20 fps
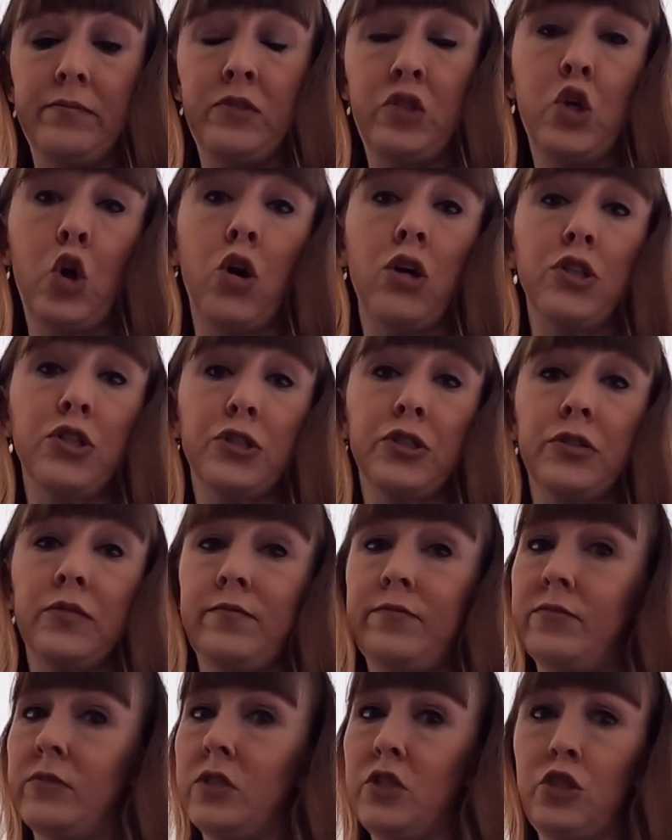charger
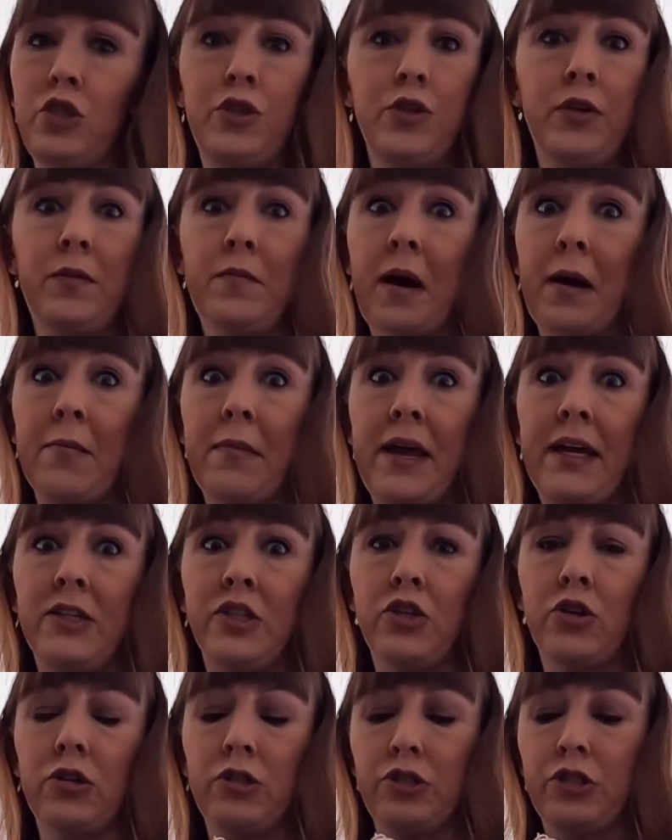should my main
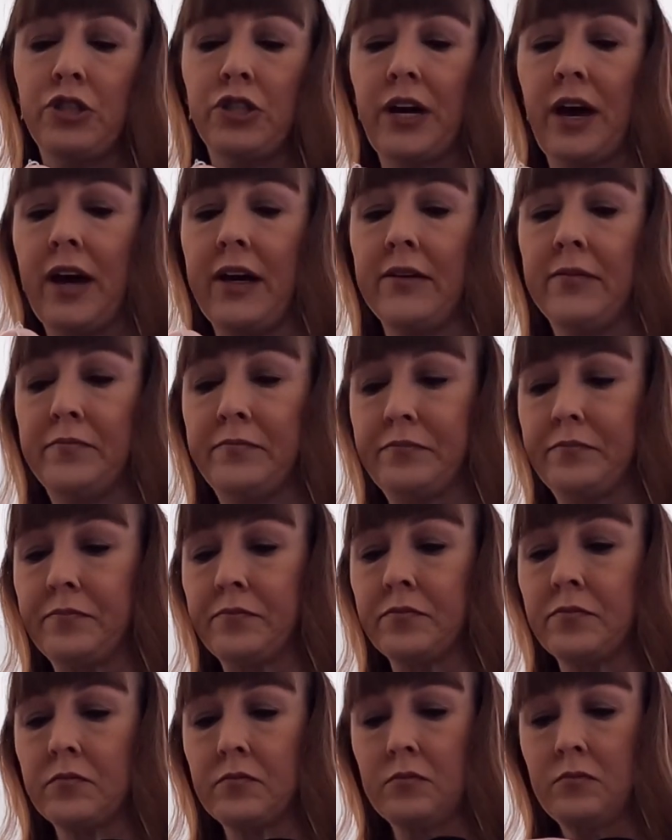charger die
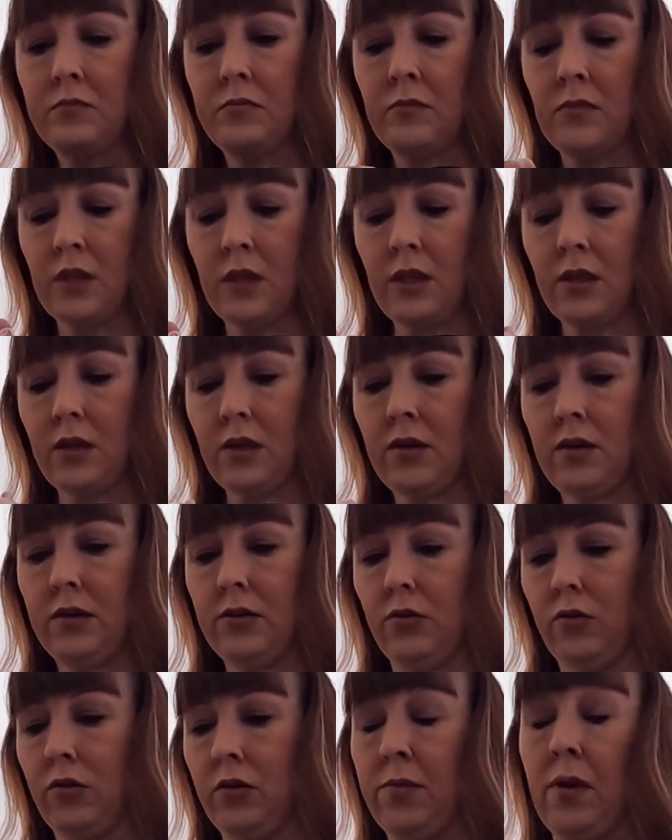
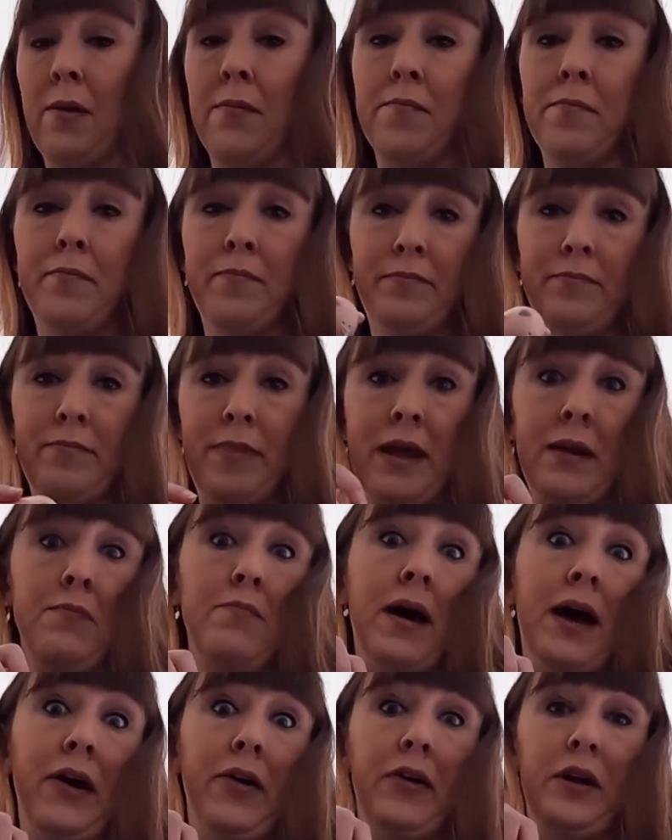or my main
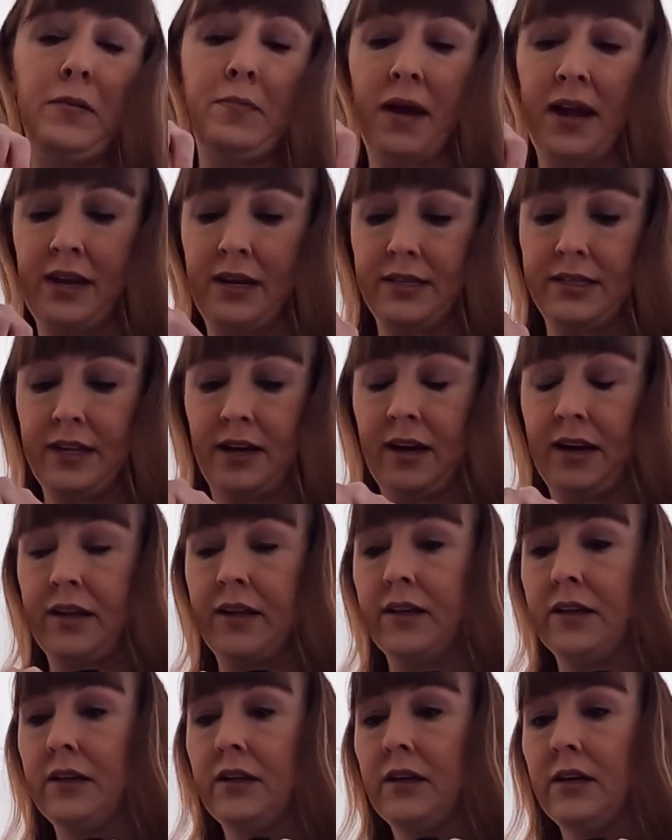battery bank die.